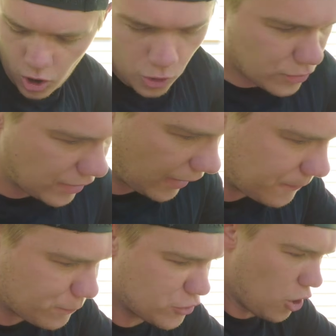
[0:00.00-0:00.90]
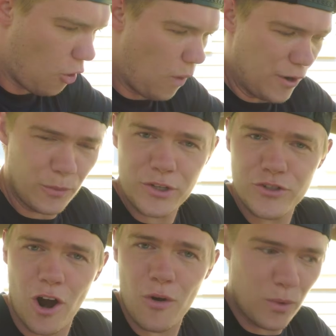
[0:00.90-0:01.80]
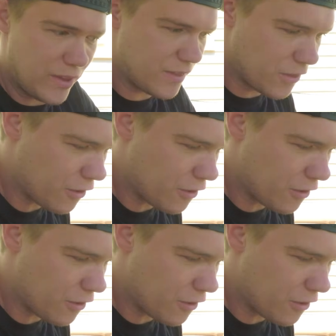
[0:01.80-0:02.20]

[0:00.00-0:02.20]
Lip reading: Okay, so why don't we start with the